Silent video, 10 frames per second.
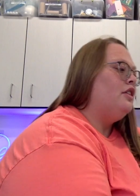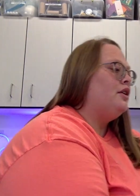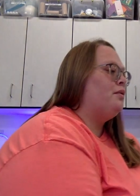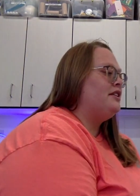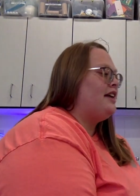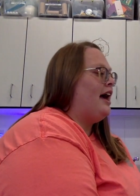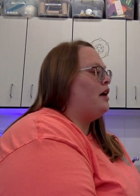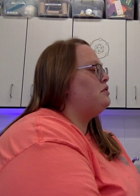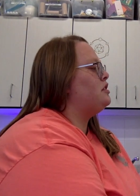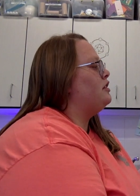There was a
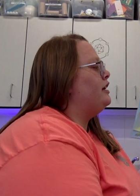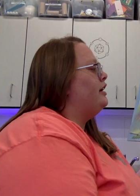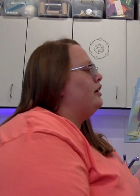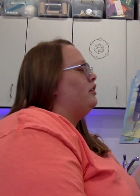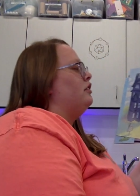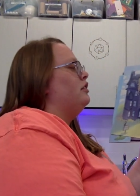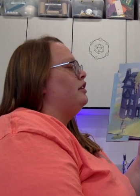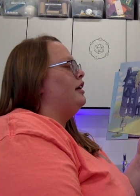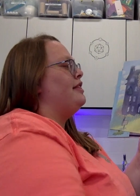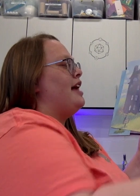house on a hill,
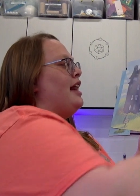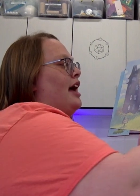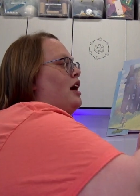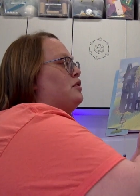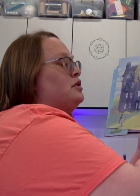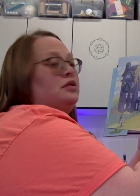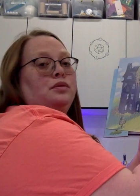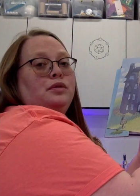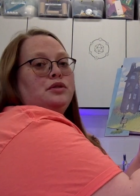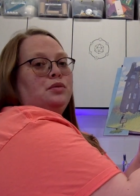and that house
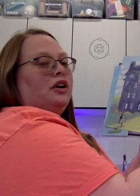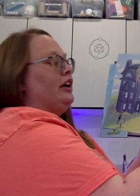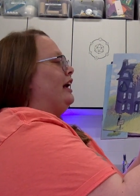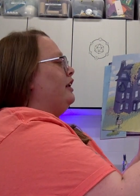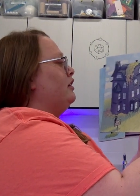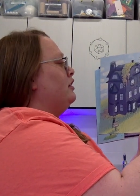was worried.